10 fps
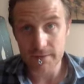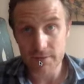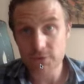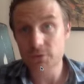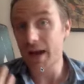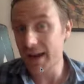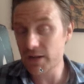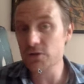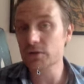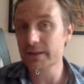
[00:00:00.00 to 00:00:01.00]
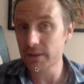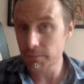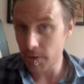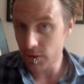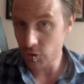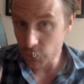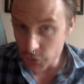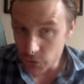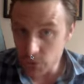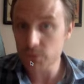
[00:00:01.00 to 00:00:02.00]
to actually
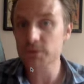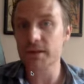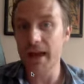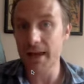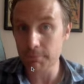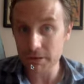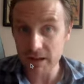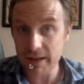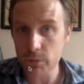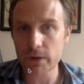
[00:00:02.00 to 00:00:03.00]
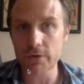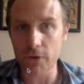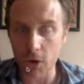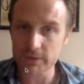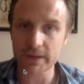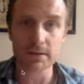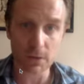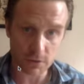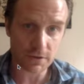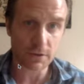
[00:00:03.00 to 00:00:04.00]
use and play with all
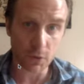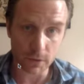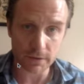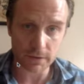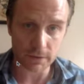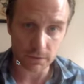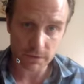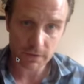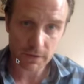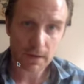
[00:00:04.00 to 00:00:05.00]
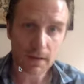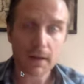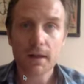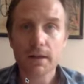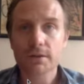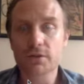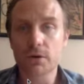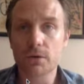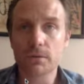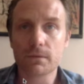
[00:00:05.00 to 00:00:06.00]
technology you're going to use.
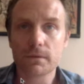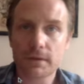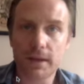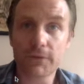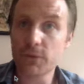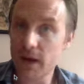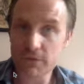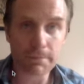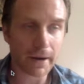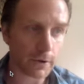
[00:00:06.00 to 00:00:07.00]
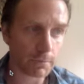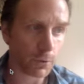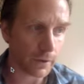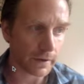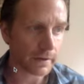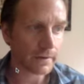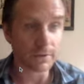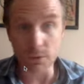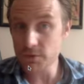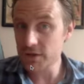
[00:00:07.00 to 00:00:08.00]
So if you have PowerPoint,
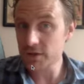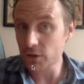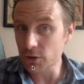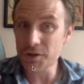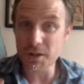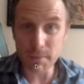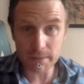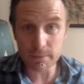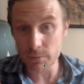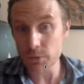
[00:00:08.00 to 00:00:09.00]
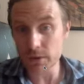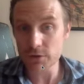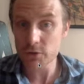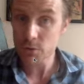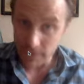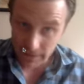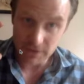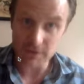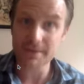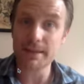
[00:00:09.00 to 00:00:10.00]
don't just learn the minimum you can do and then
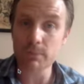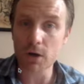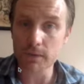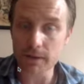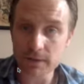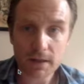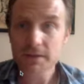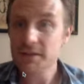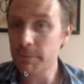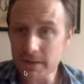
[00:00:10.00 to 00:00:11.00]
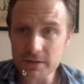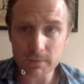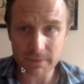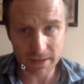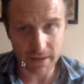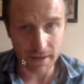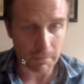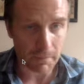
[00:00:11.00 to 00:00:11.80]
just keep going. Spend some time.